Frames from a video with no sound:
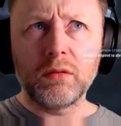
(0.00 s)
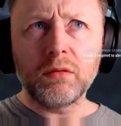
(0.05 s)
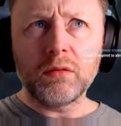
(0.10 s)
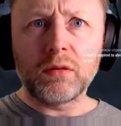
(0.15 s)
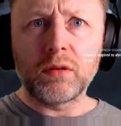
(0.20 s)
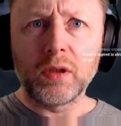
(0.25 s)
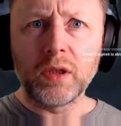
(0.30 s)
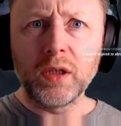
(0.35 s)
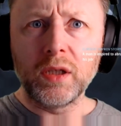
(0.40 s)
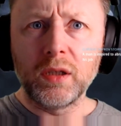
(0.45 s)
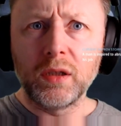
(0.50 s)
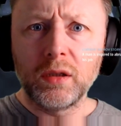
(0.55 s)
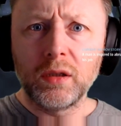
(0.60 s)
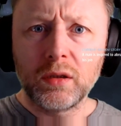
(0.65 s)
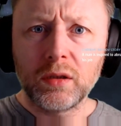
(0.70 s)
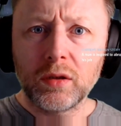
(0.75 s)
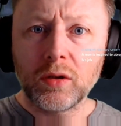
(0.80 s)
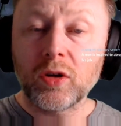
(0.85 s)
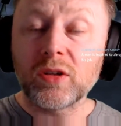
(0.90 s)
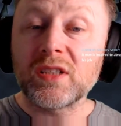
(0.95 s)
oh dear,
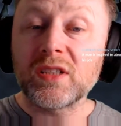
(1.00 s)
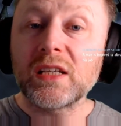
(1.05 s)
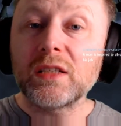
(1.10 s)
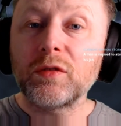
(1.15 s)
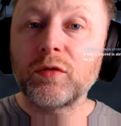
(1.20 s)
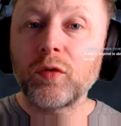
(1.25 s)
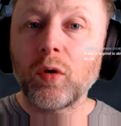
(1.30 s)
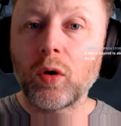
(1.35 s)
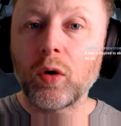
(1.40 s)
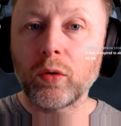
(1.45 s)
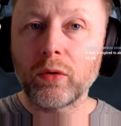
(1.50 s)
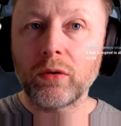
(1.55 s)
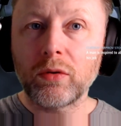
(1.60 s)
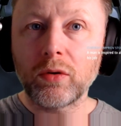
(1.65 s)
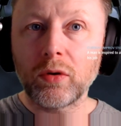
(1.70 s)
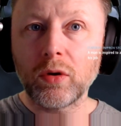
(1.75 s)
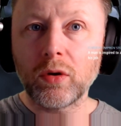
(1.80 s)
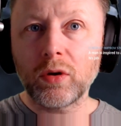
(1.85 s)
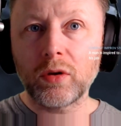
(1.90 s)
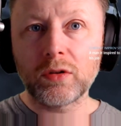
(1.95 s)
because he's
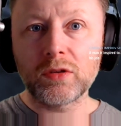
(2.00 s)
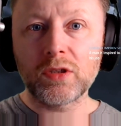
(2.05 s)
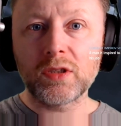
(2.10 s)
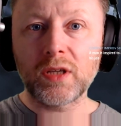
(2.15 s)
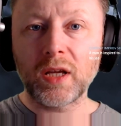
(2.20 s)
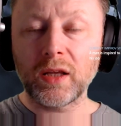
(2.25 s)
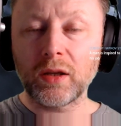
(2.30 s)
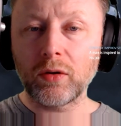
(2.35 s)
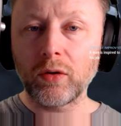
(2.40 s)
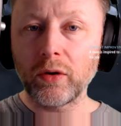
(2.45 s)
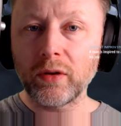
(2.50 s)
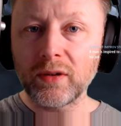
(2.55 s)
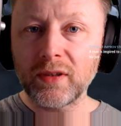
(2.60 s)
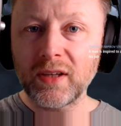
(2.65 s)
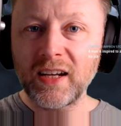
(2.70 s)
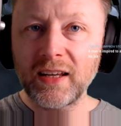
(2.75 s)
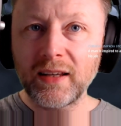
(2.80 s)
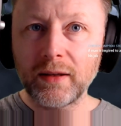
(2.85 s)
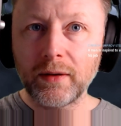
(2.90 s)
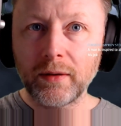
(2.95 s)
followed through because he's
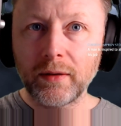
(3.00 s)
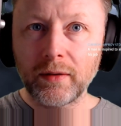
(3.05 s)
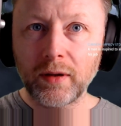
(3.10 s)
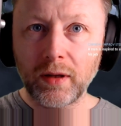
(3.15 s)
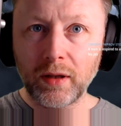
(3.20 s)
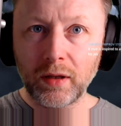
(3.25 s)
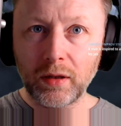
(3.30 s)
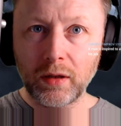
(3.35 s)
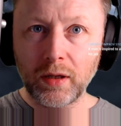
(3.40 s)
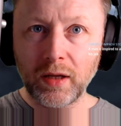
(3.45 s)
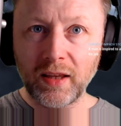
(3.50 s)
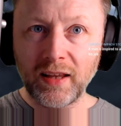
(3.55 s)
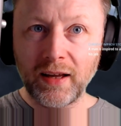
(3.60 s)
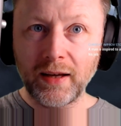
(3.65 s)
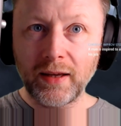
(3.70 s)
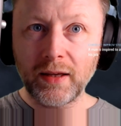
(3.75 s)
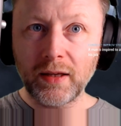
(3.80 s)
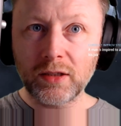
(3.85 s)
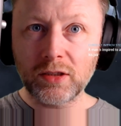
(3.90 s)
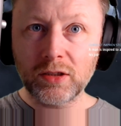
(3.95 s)
incontinent at, at
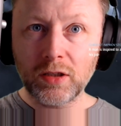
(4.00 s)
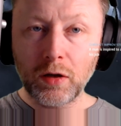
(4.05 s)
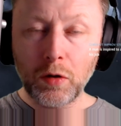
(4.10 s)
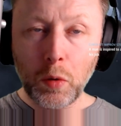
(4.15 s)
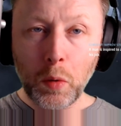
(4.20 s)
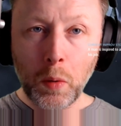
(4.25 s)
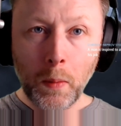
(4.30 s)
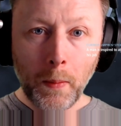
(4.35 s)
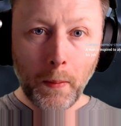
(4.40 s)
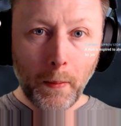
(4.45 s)
that age.